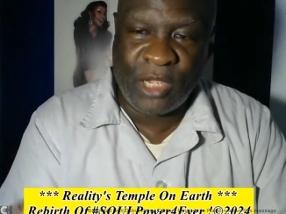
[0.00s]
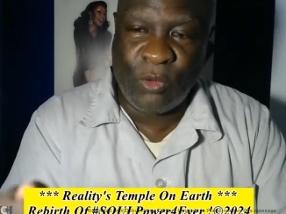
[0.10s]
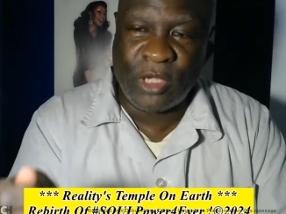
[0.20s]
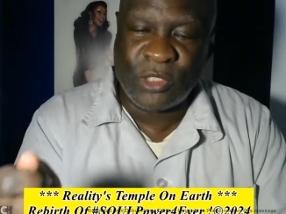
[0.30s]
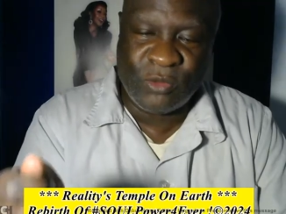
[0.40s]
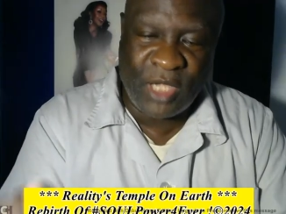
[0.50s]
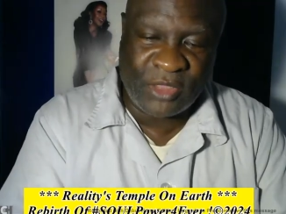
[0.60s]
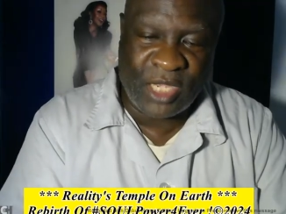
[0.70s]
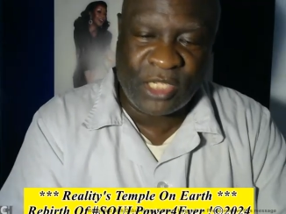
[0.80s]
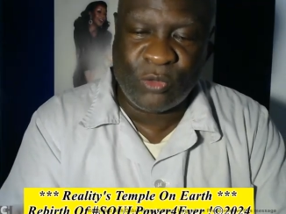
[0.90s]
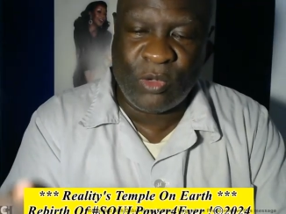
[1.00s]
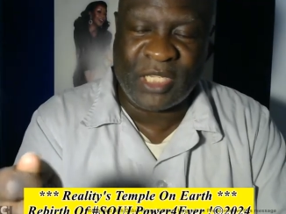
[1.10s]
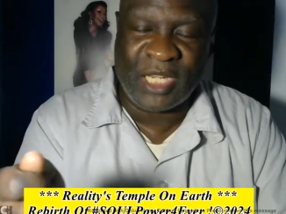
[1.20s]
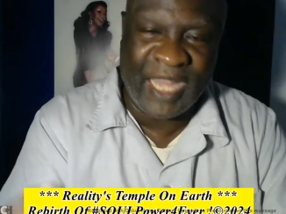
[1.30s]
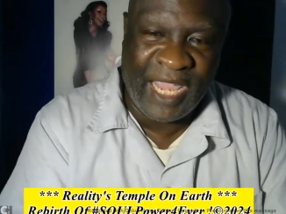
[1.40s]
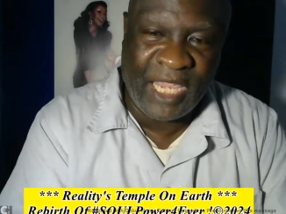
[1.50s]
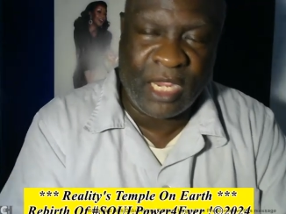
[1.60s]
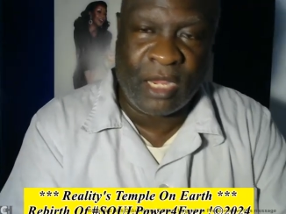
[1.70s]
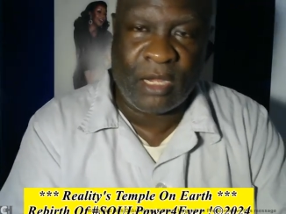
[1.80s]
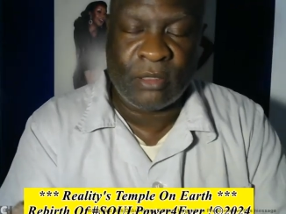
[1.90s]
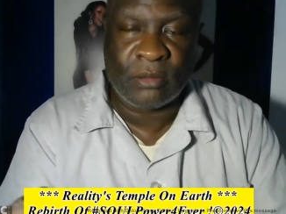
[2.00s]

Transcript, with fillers: I didn't want to do nothing. I just wanted to lay there